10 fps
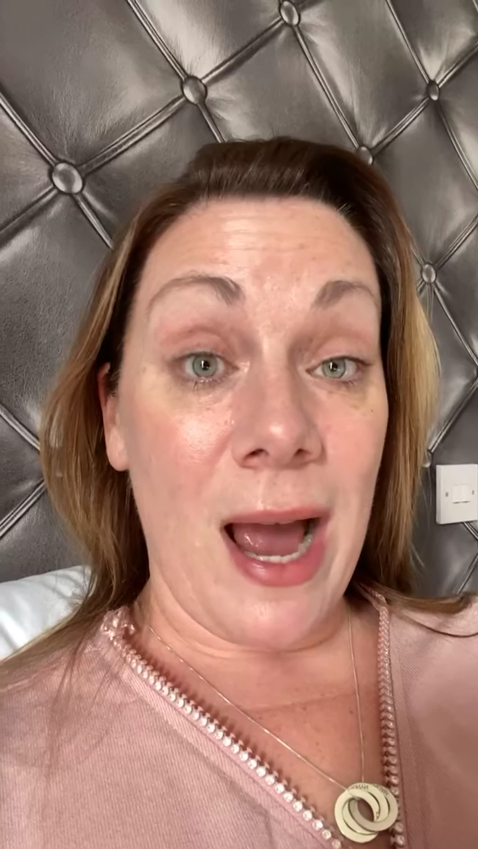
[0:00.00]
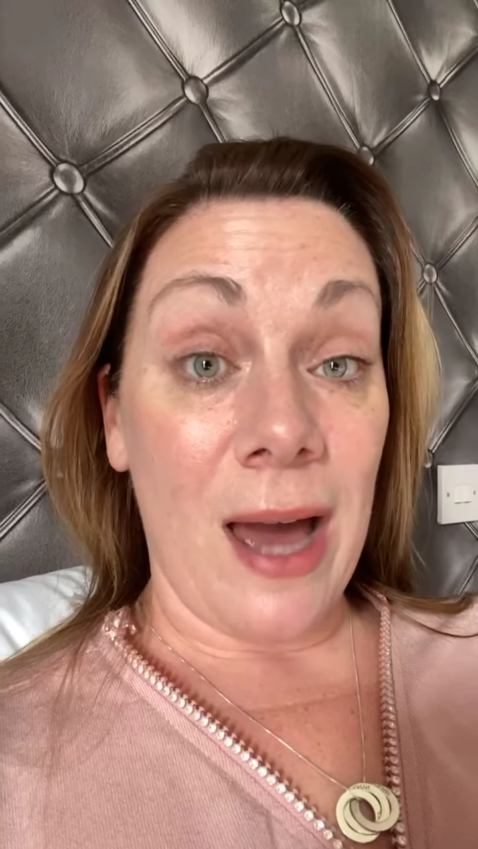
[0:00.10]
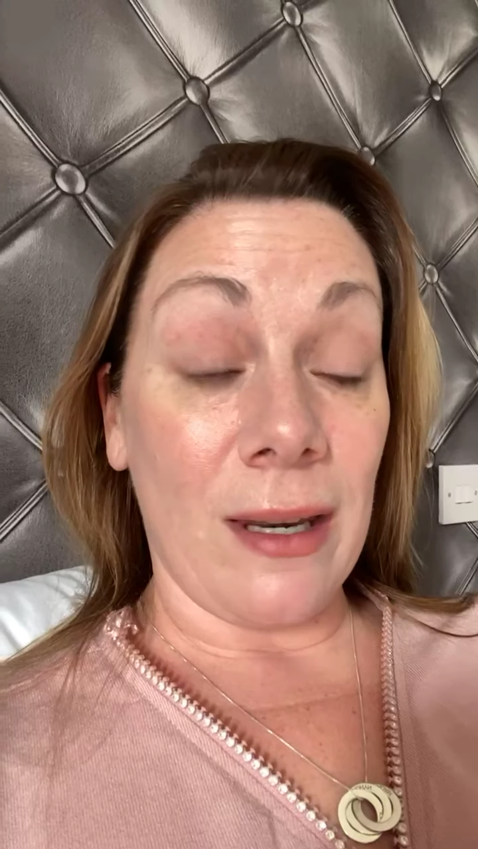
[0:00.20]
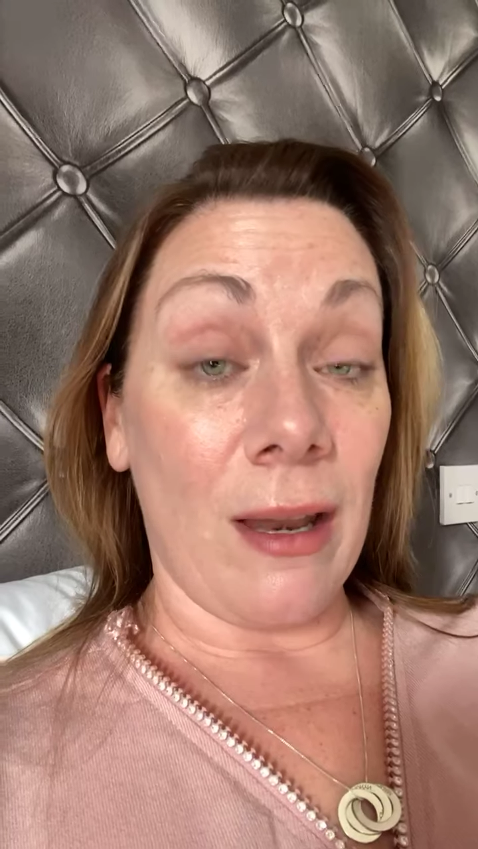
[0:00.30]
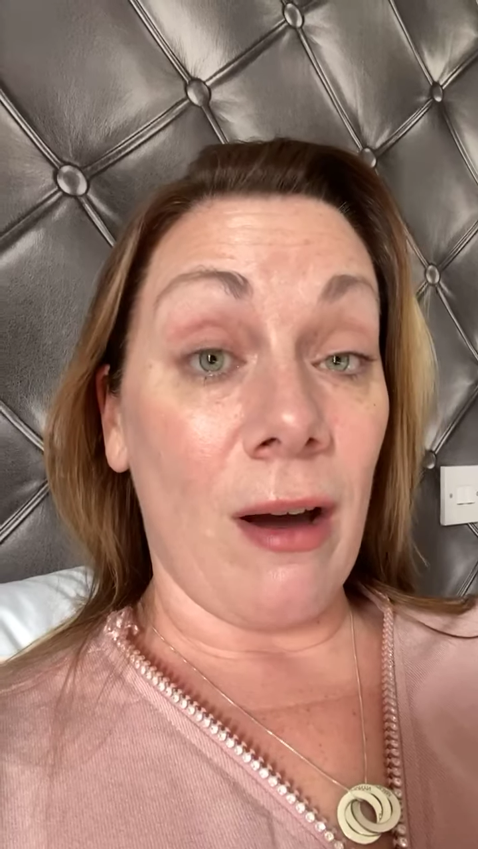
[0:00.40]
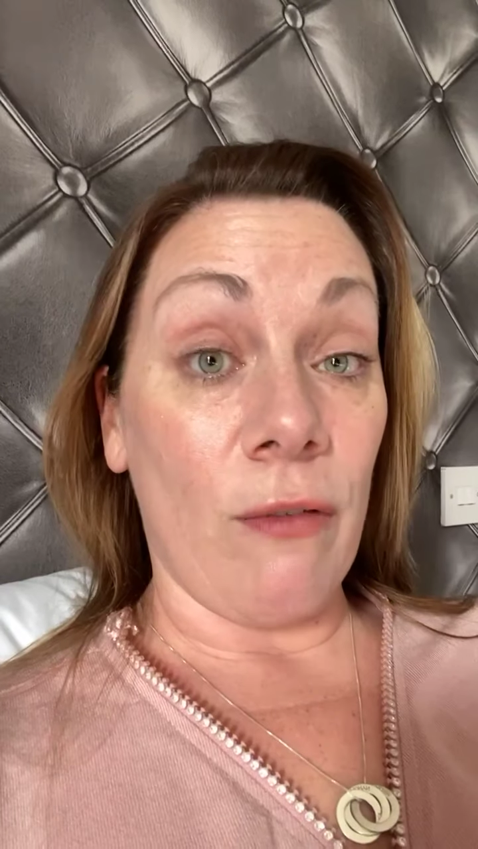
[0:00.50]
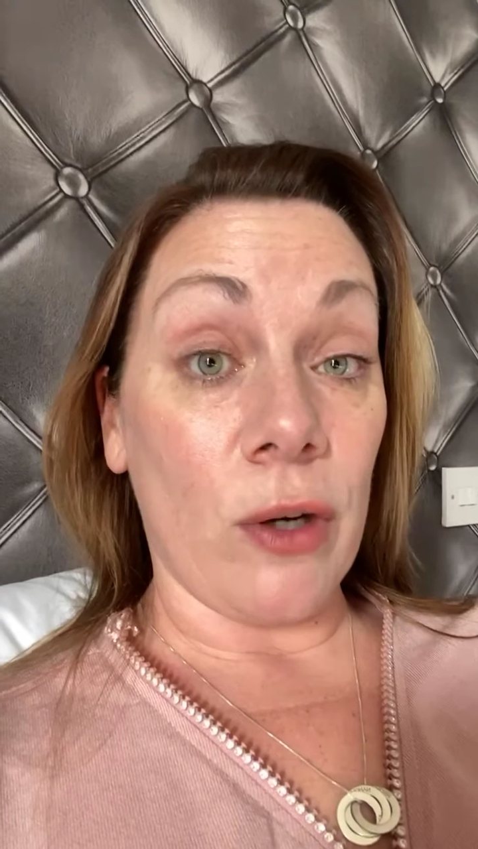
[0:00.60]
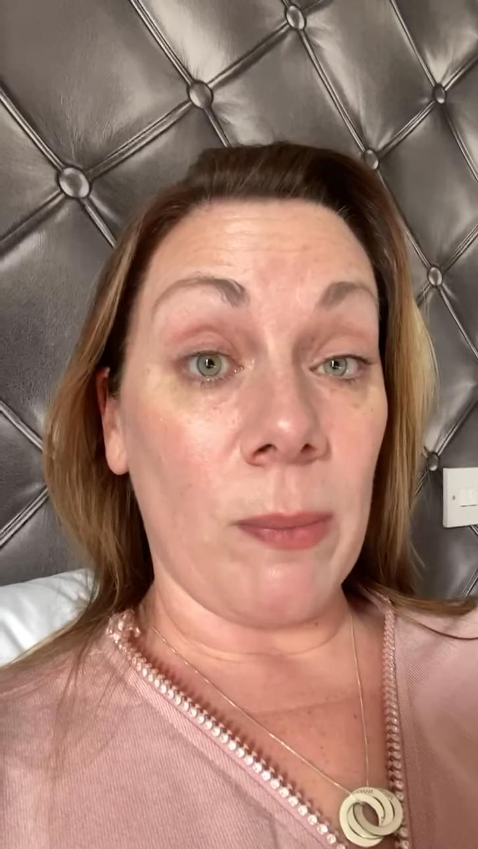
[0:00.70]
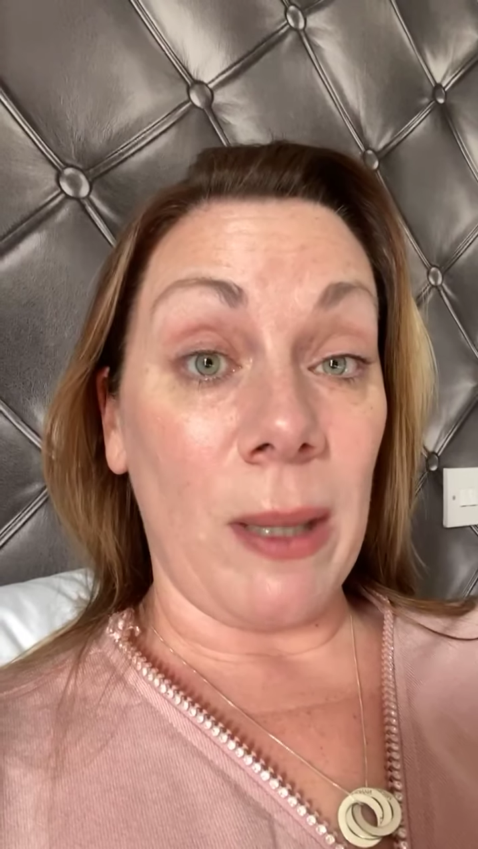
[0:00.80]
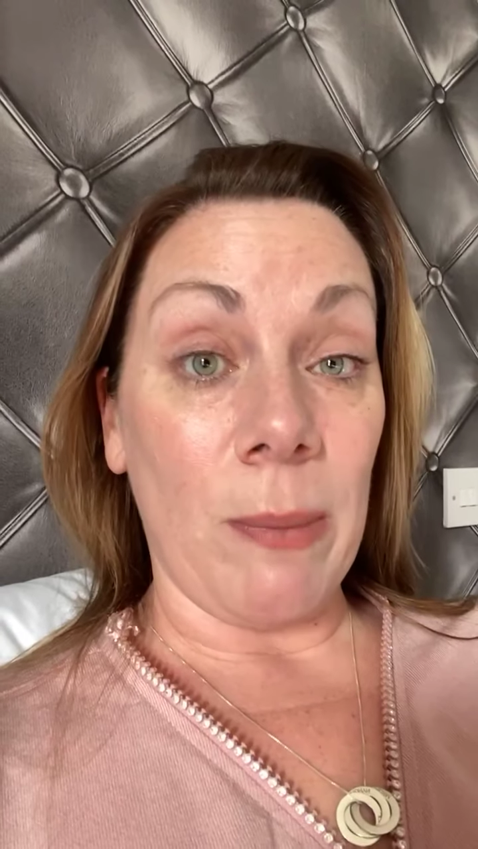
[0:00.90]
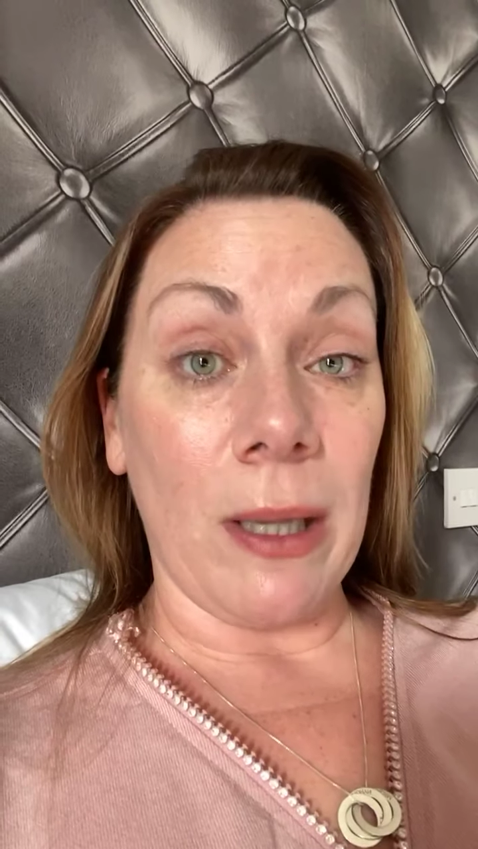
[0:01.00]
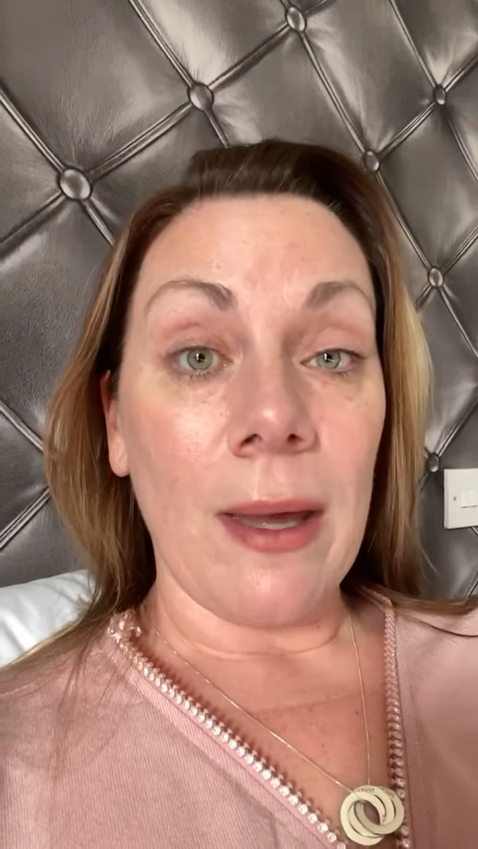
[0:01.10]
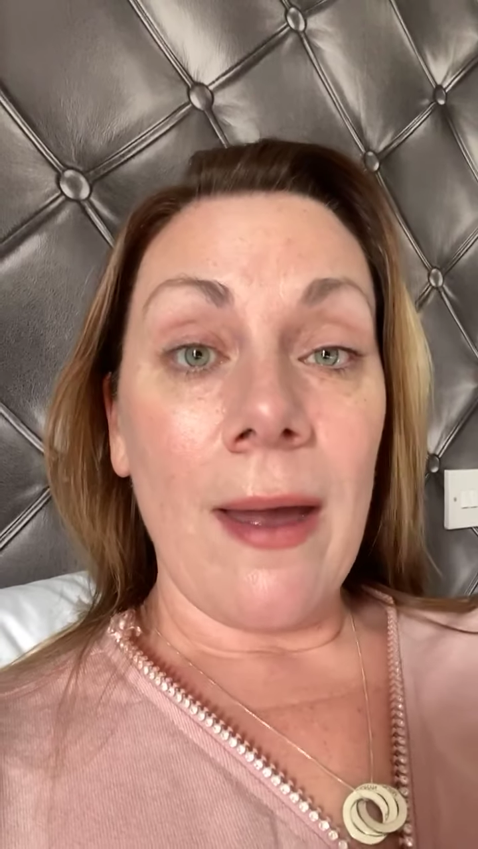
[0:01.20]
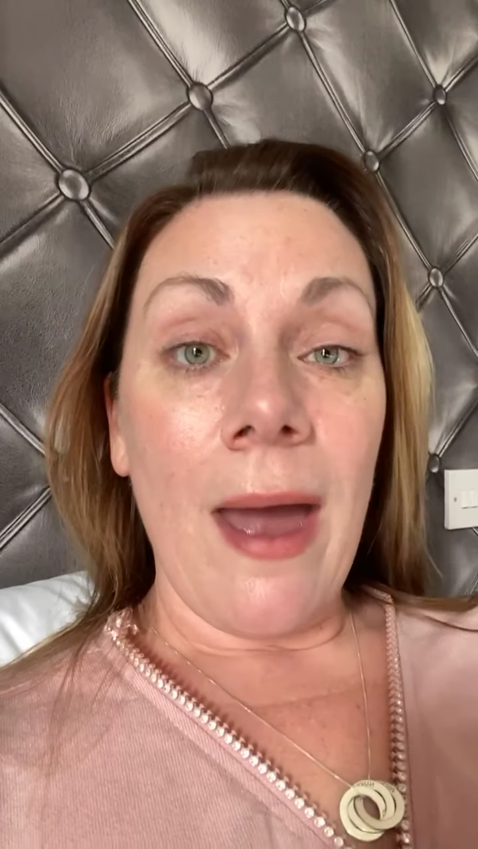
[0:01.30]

and a lot of other people,